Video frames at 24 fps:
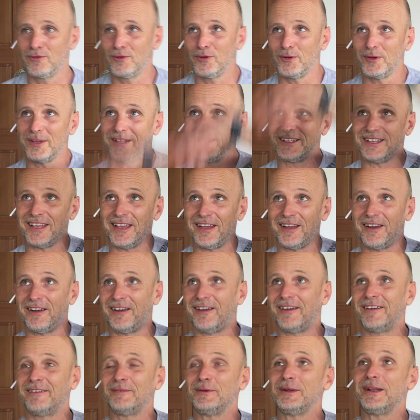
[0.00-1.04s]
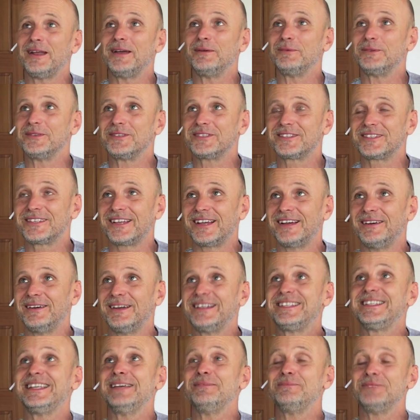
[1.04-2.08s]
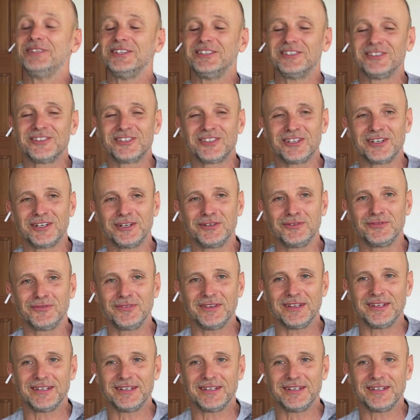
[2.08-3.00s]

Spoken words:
flew in the air when I was attempting to surf,